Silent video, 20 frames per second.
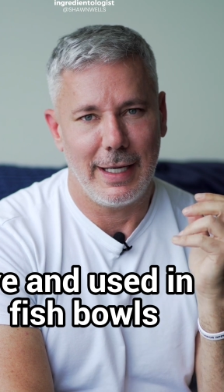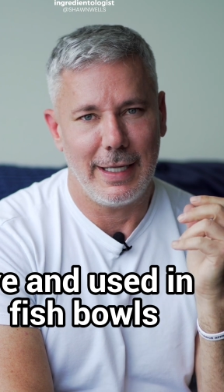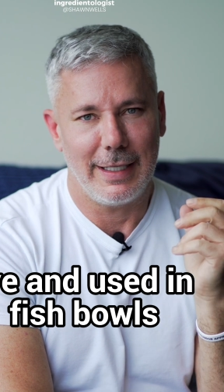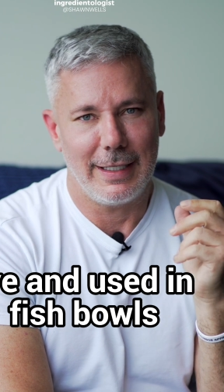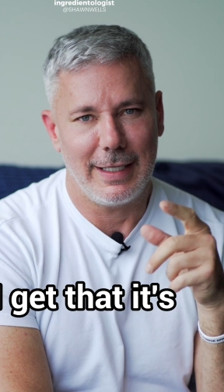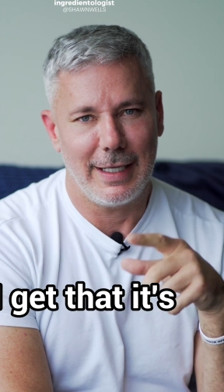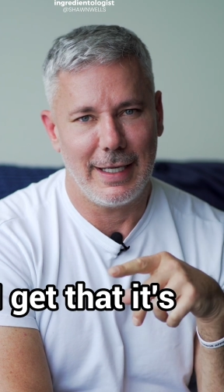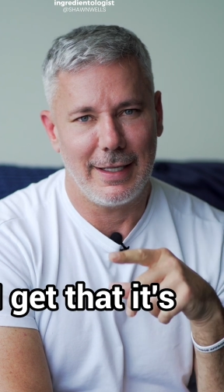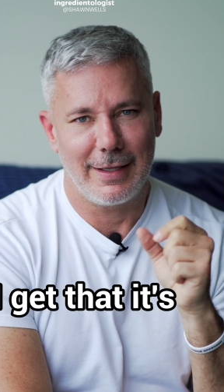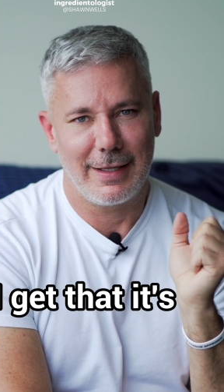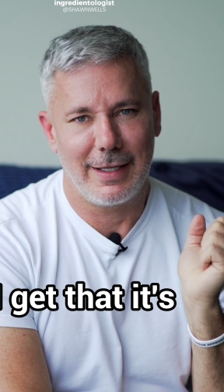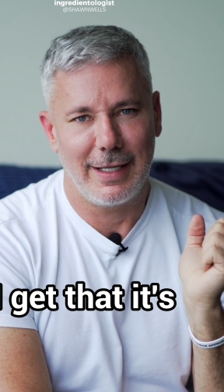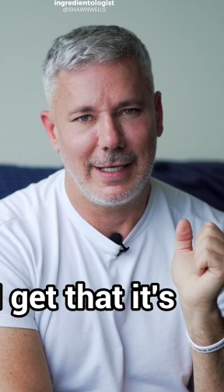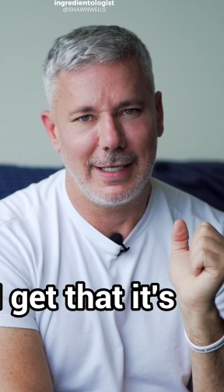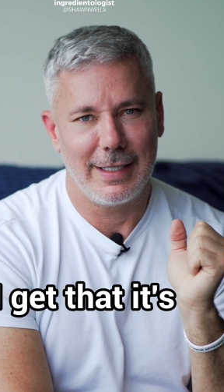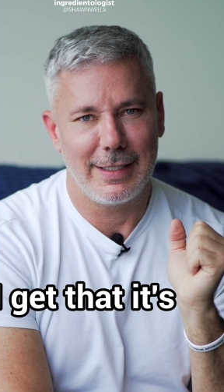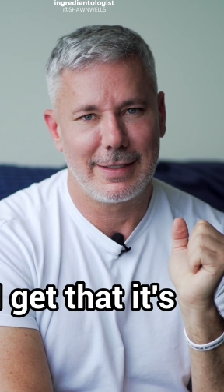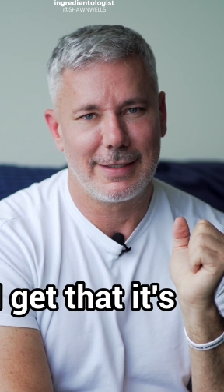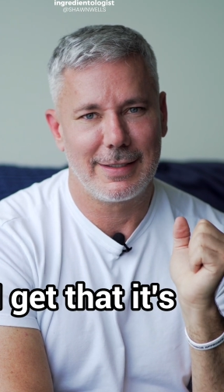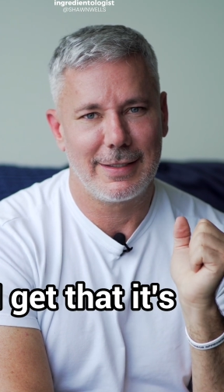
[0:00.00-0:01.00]
I get
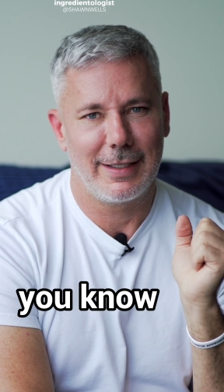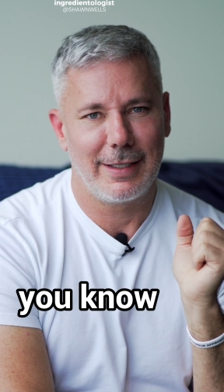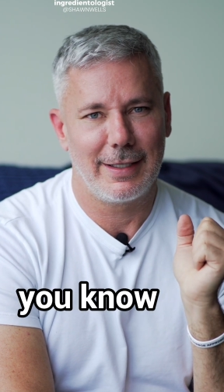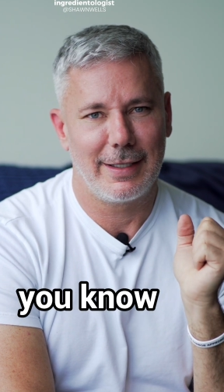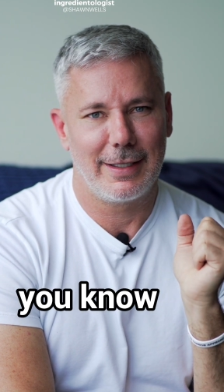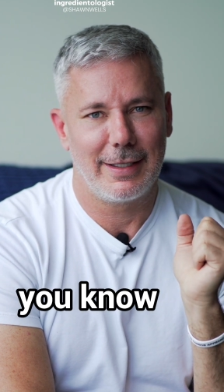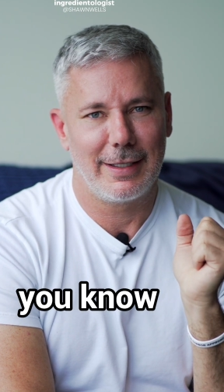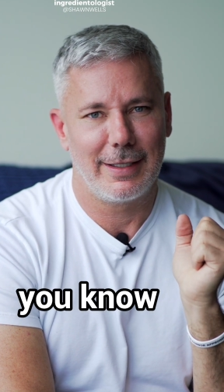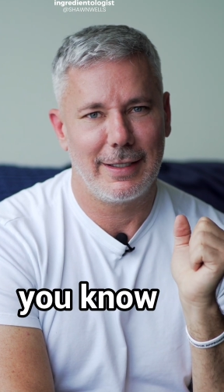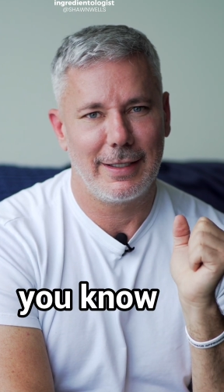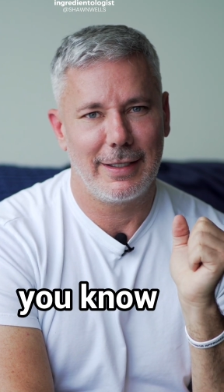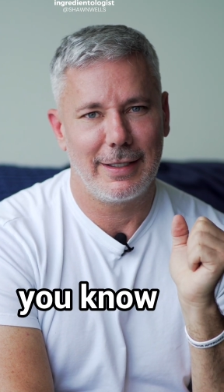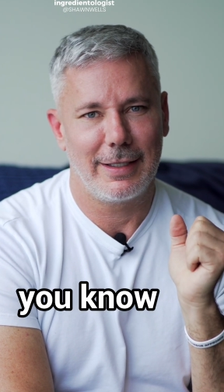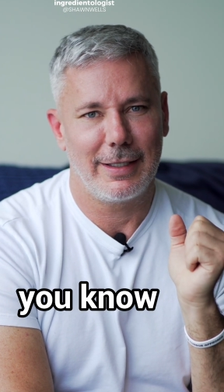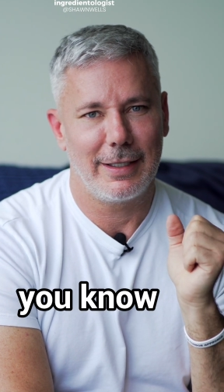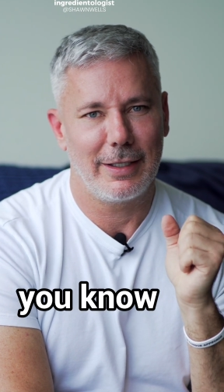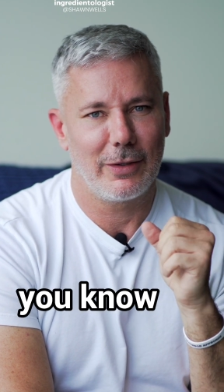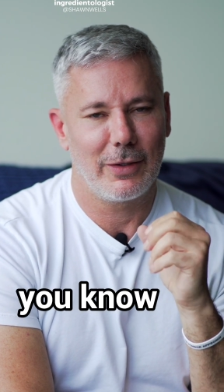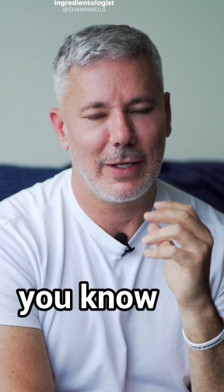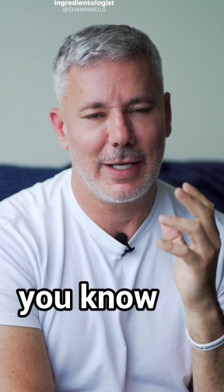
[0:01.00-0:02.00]
that it's uh,
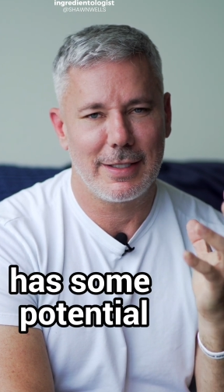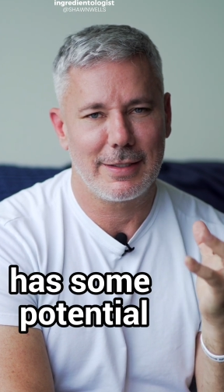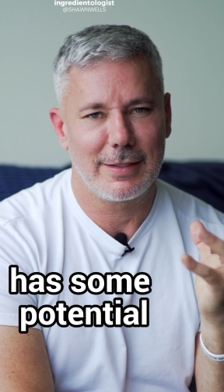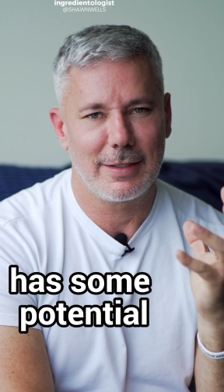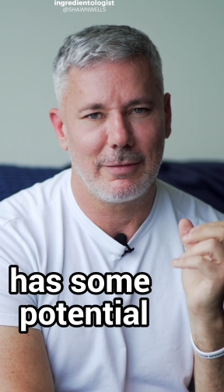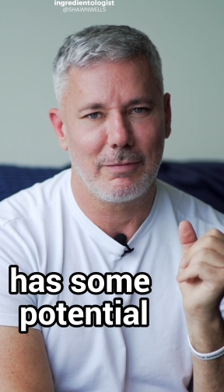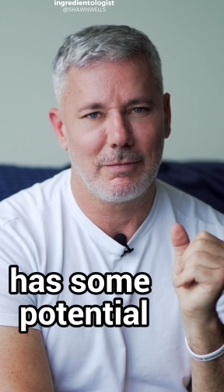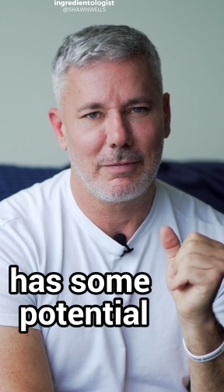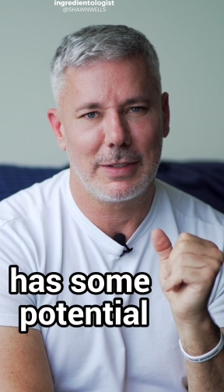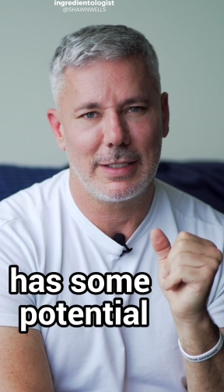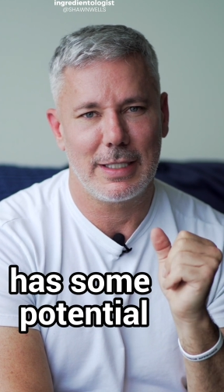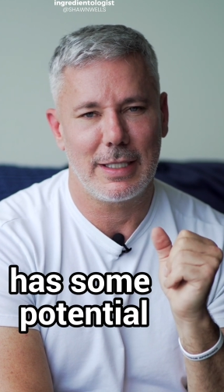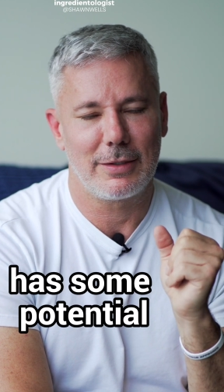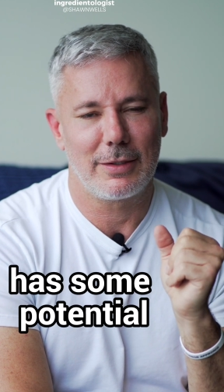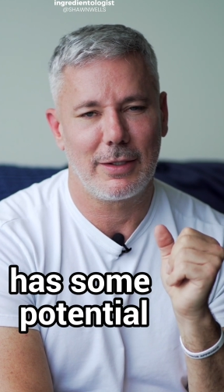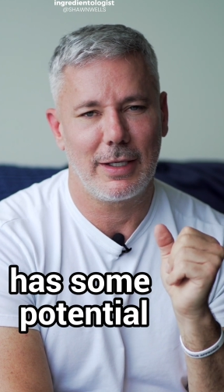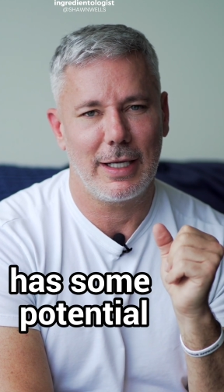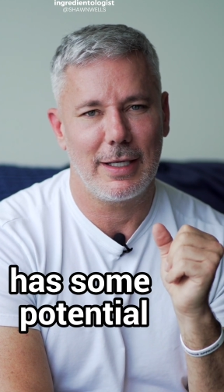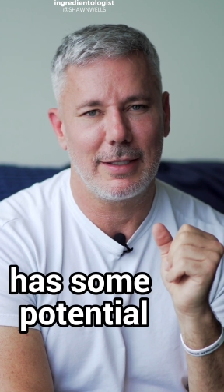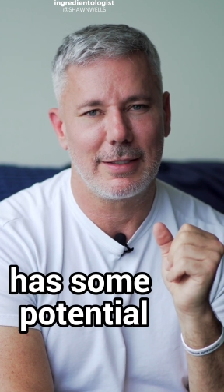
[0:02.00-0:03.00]
you know has some
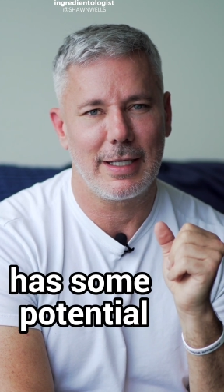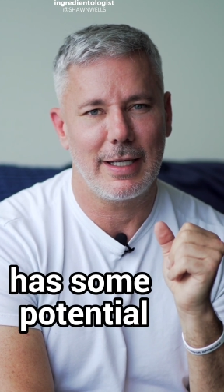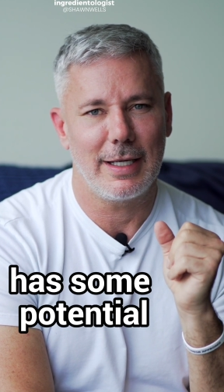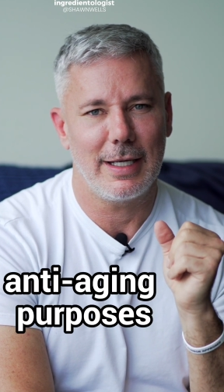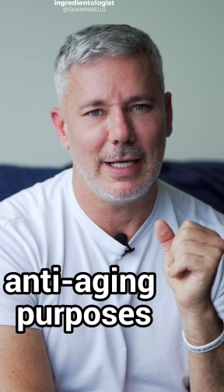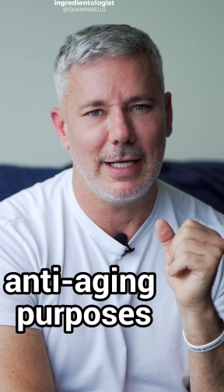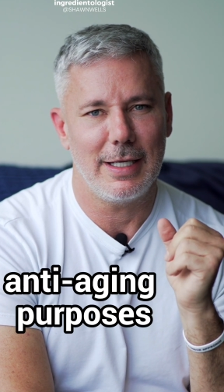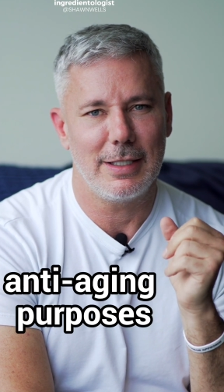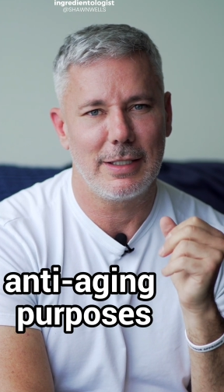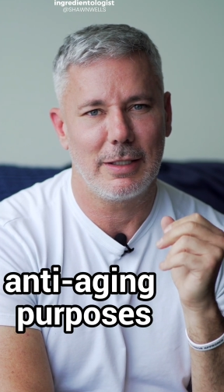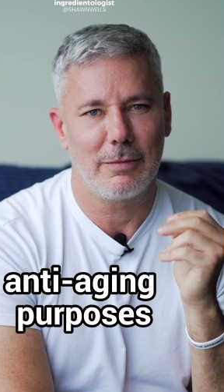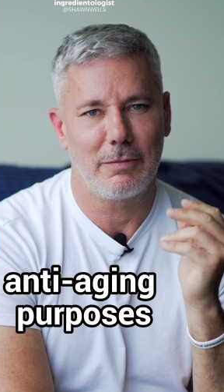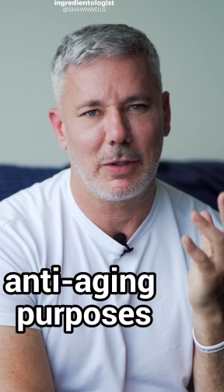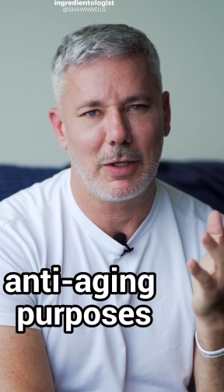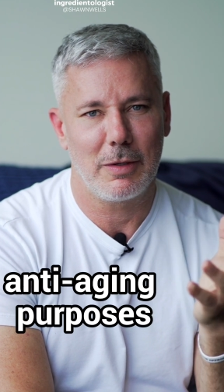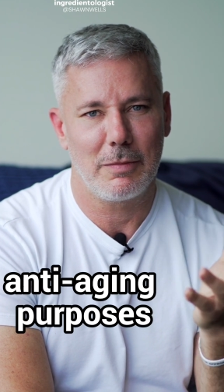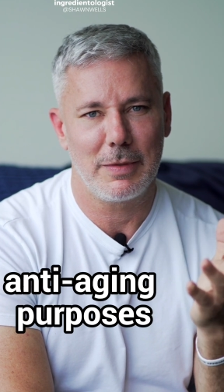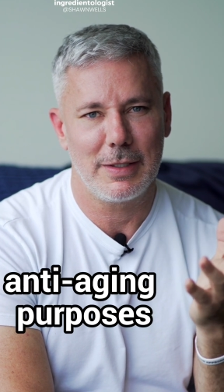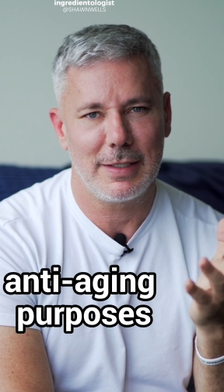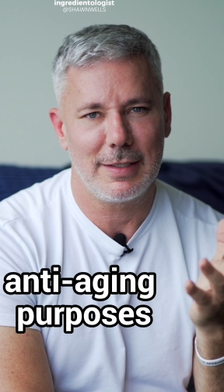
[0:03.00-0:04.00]
potential anti-aging
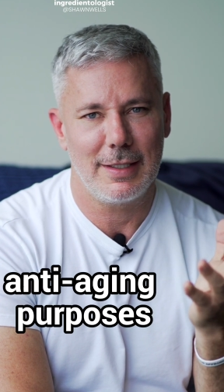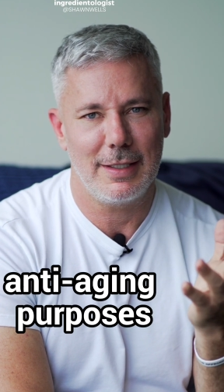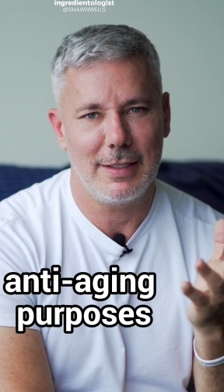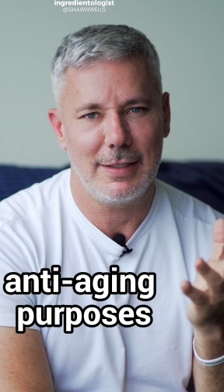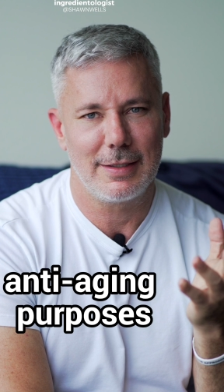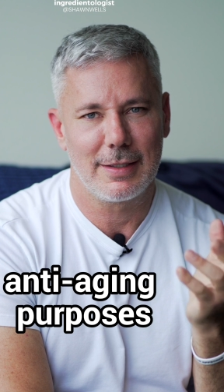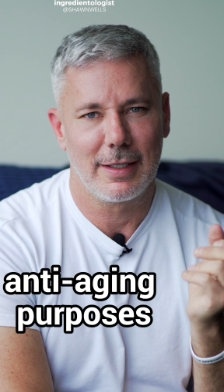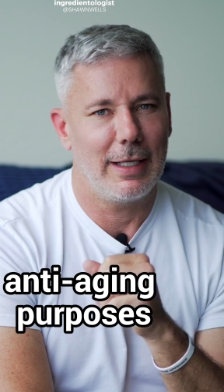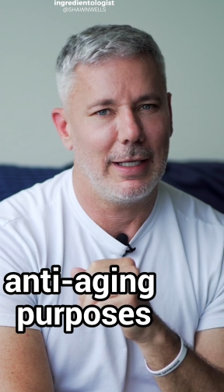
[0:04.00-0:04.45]
purposes